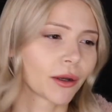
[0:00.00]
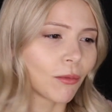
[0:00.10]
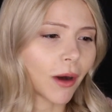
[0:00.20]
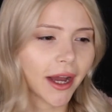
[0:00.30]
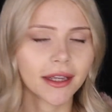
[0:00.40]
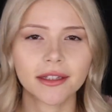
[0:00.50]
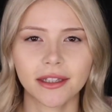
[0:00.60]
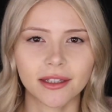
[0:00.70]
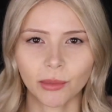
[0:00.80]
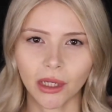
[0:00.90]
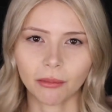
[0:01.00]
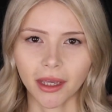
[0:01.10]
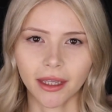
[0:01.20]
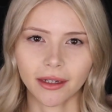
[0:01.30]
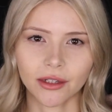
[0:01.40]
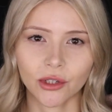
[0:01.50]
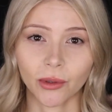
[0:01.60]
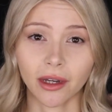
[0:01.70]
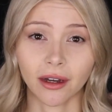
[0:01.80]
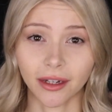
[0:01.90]
Why is this being made into
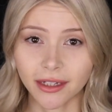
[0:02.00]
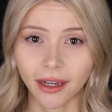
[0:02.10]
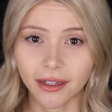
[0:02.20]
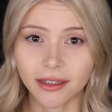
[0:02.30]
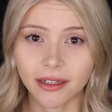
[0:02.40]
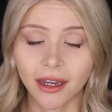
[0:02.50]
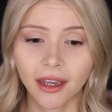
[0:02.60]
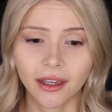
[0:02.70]
a contest?